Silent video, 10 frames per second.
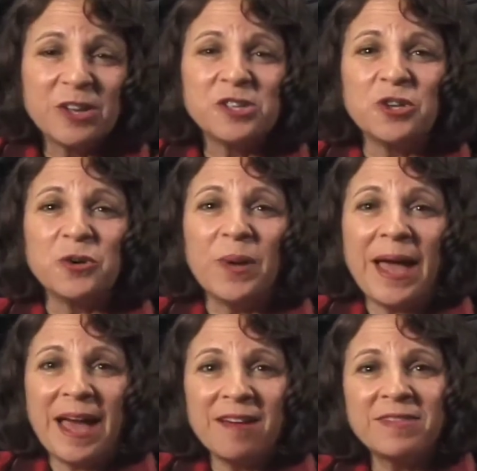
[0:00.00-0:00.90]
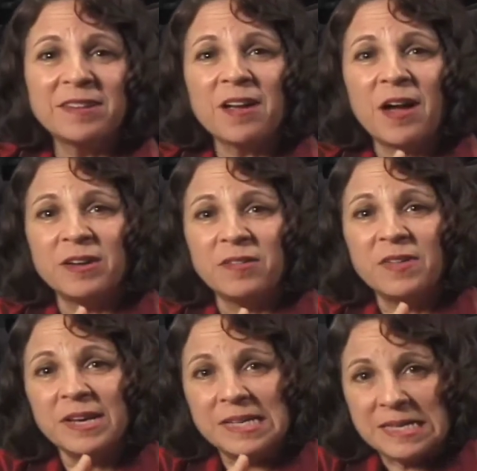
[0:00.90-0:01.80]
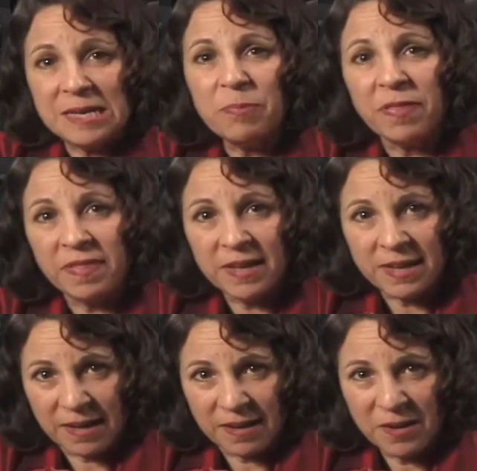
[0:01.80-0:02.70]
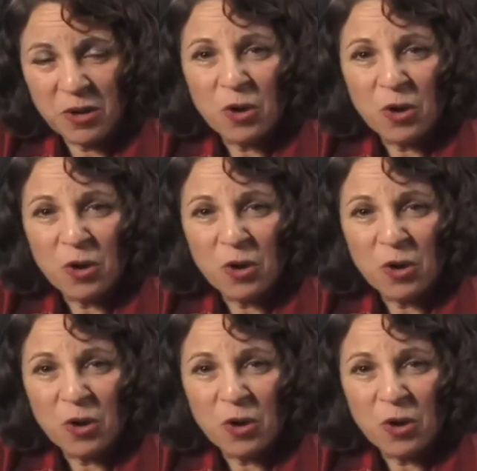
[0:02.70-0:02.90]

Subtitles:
to have that kind of deep thinking